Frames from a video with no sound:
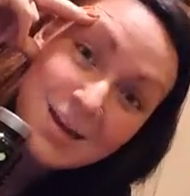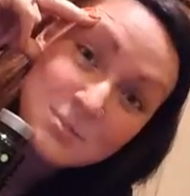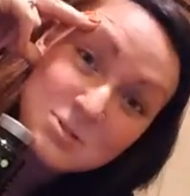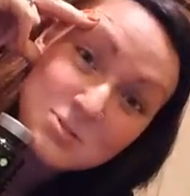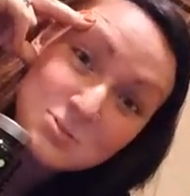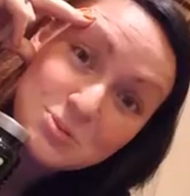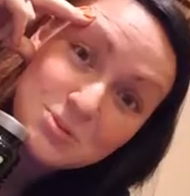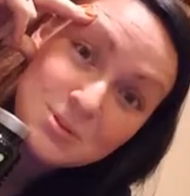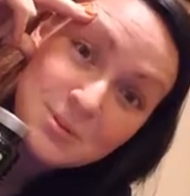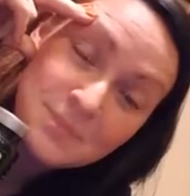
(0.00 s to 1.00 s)
apple
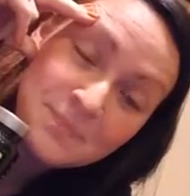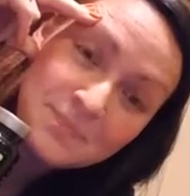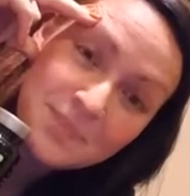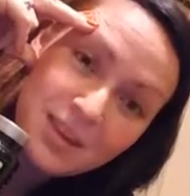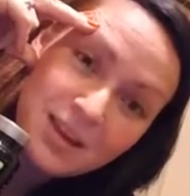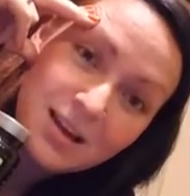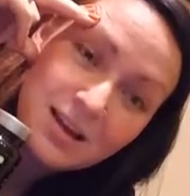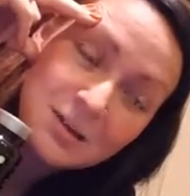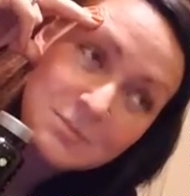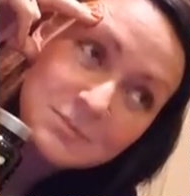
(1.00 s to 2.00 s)
juice,
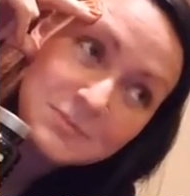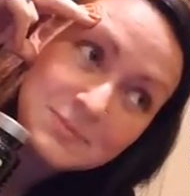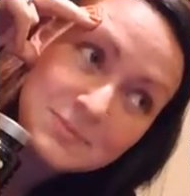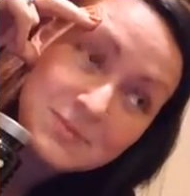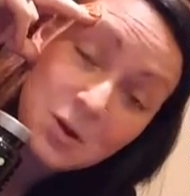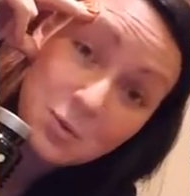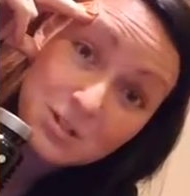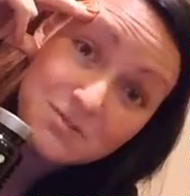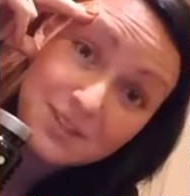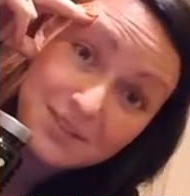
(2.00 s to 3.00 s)
the
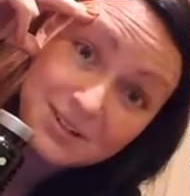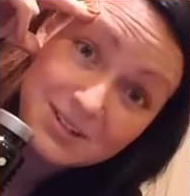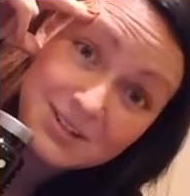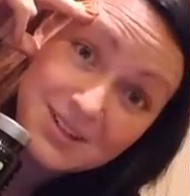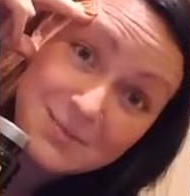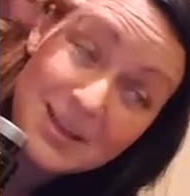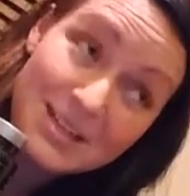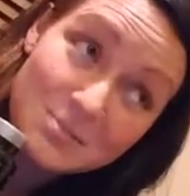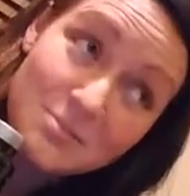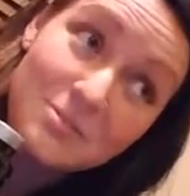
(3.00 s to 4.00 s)
orange flavor. And then my
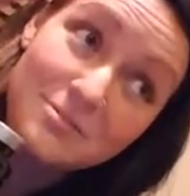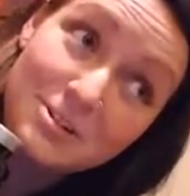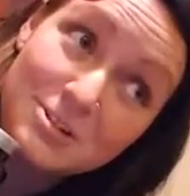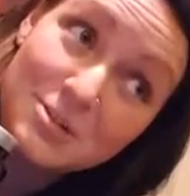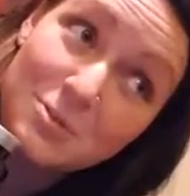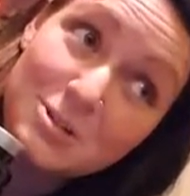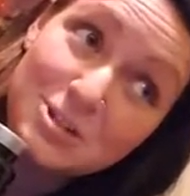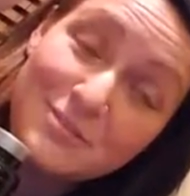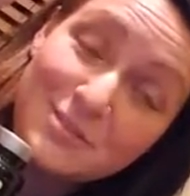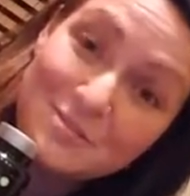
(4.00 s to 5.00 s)
husband prefers the
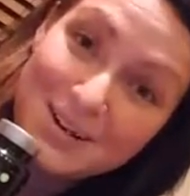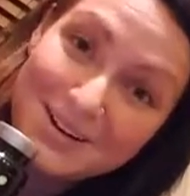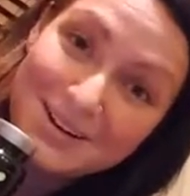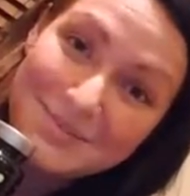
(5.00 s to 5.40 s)
orange over the berry